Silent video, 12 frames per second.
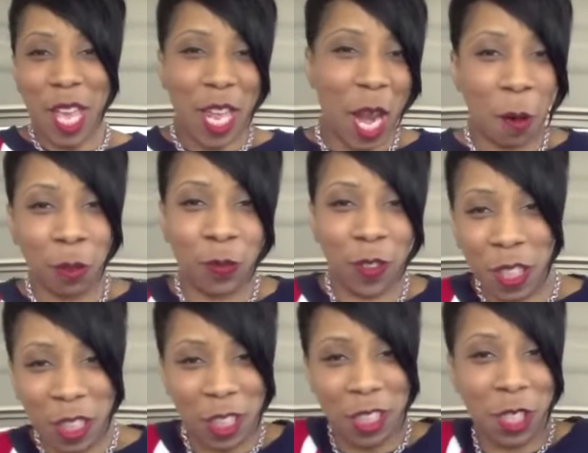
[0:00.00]
and I was
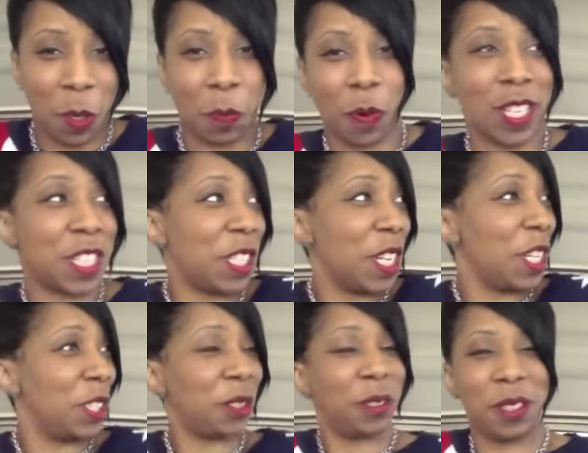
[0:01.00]
feeling a little
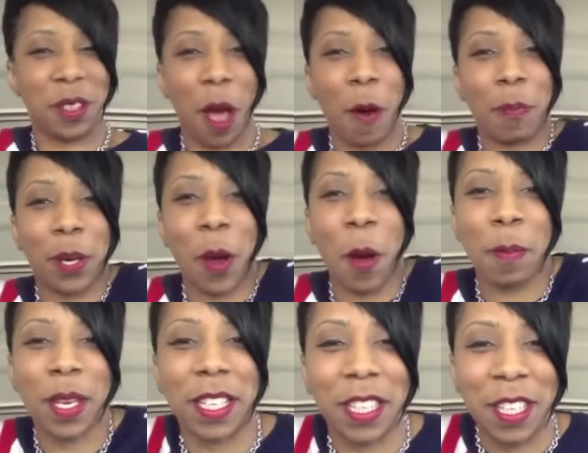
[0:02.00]
presidential, so I put on
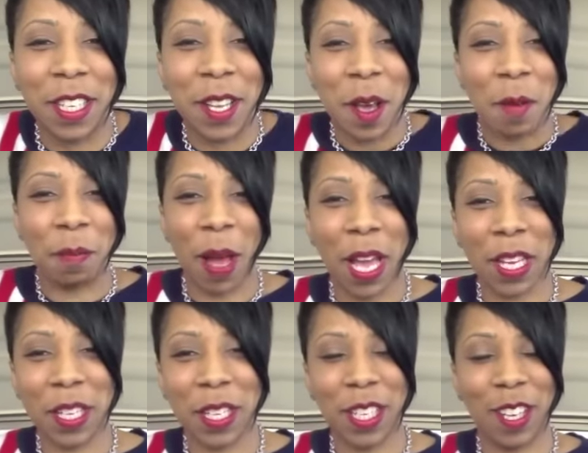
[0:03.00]

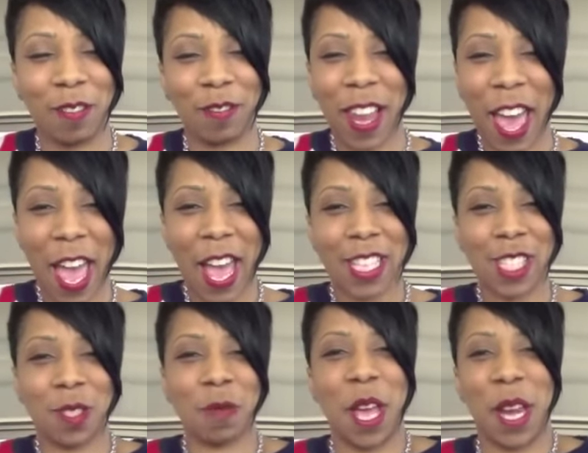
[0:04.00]
my flag
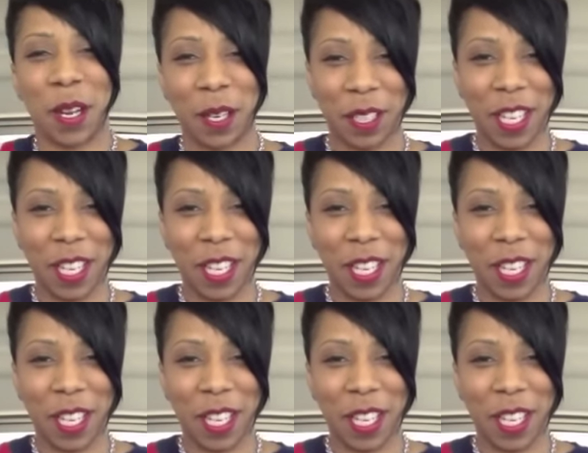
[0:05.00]
sweater.